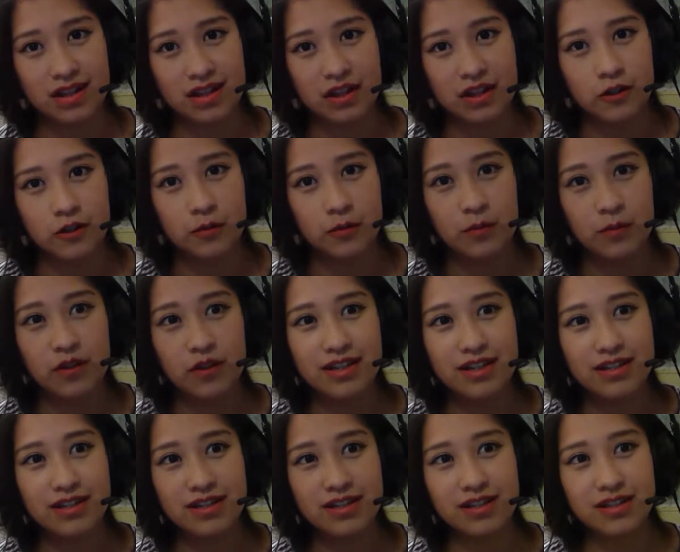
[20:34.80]

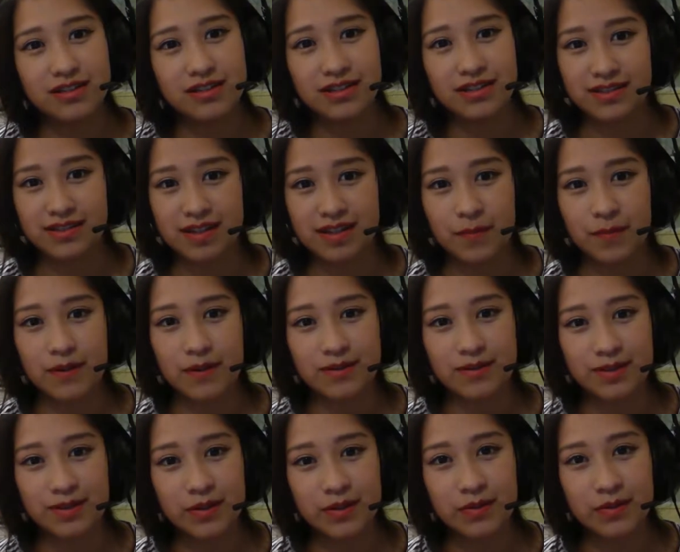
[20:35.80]
communication is a stepping
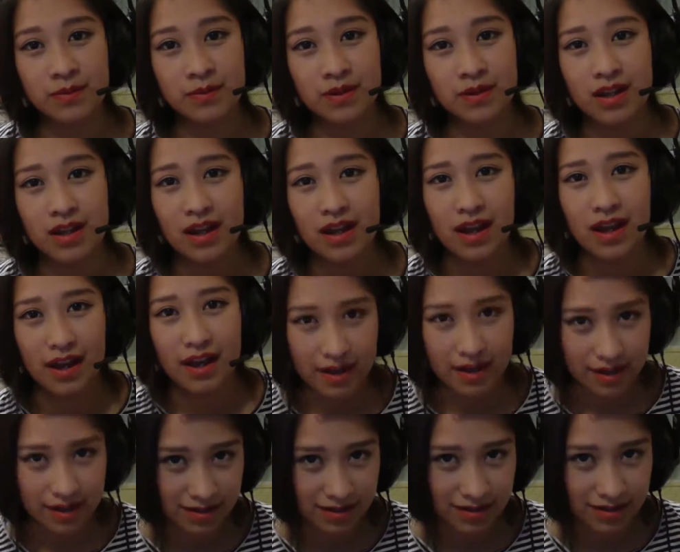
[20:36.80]
stone,
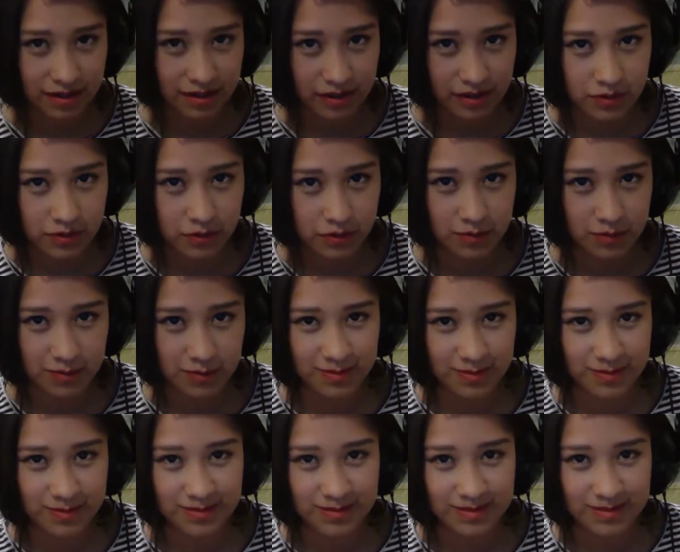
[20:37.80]
and
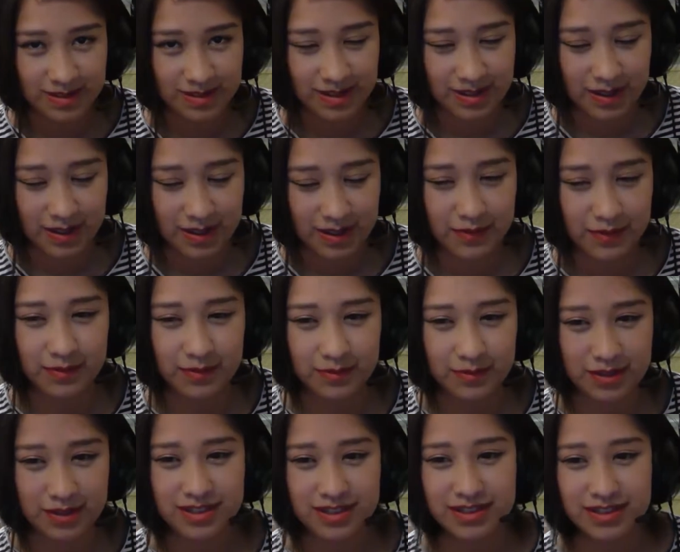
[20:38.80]
if you
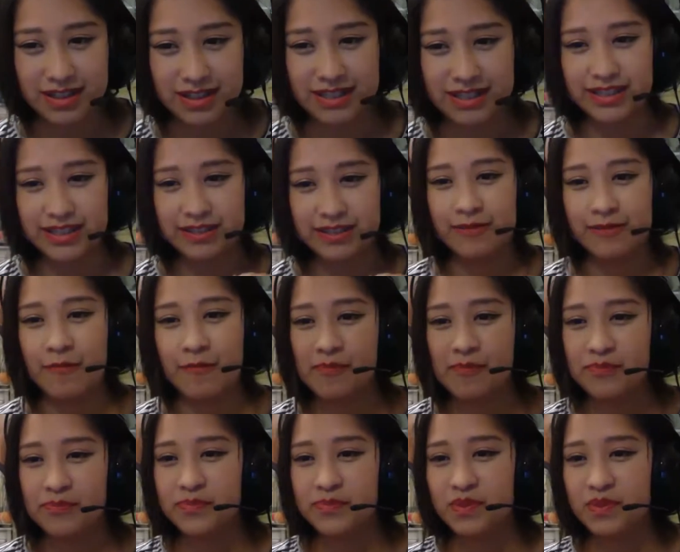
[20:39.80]
just need to,
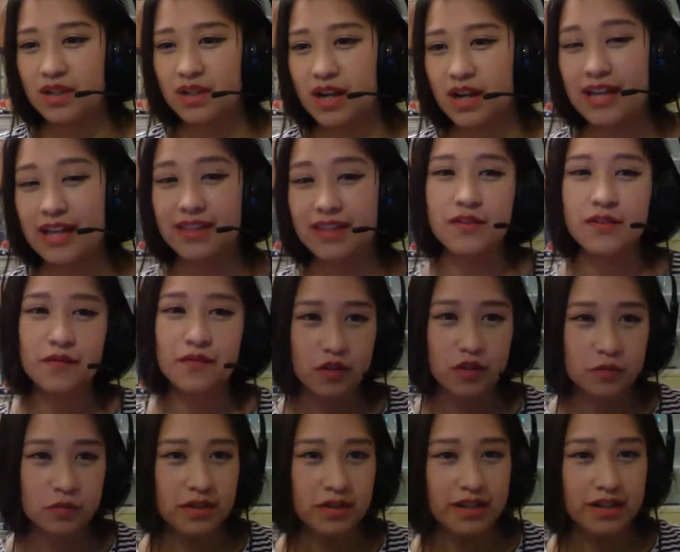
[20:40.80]
I think for
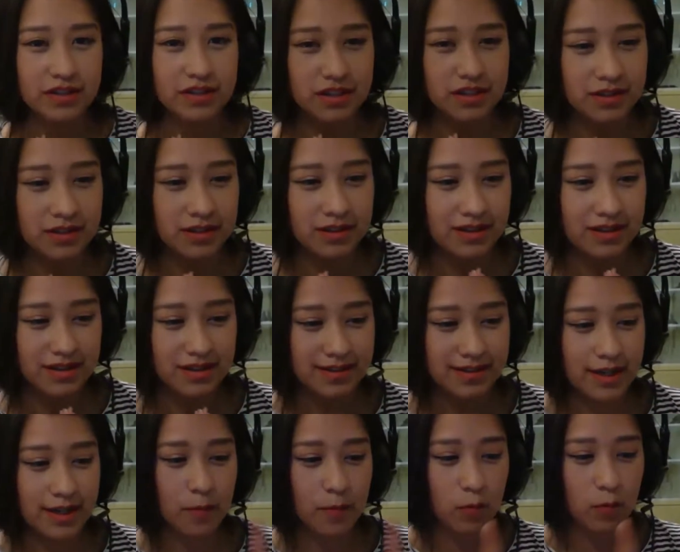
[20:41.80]
communication,
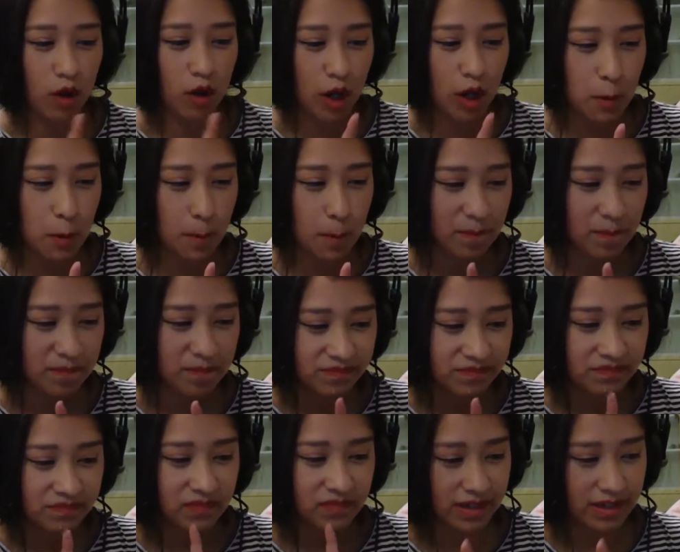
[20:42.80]
step one
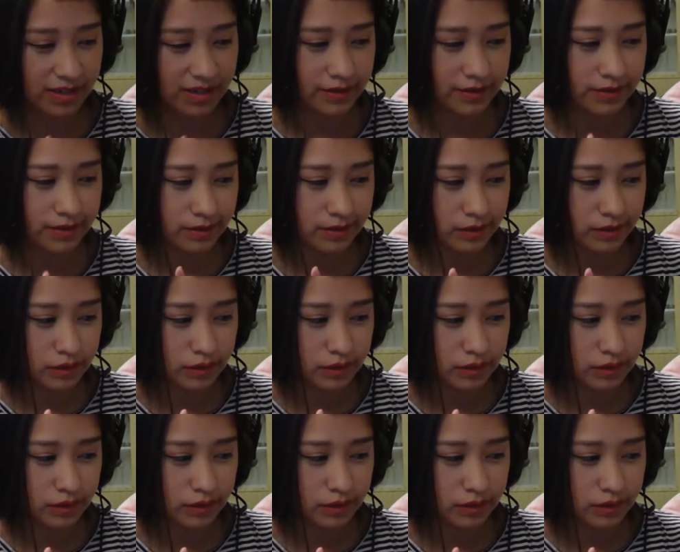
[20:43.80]
is